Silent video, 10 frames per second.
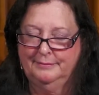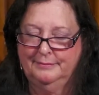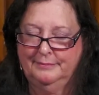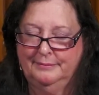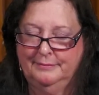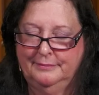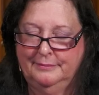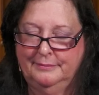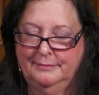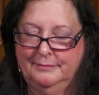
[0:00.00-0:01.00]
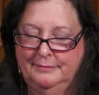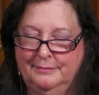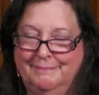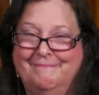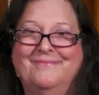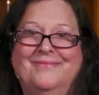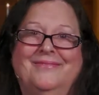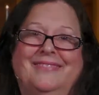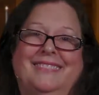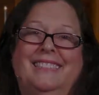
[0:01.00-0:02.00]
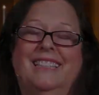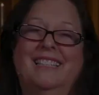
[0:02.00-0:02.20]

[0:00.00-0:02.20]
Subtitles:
No one is speaking in this clip.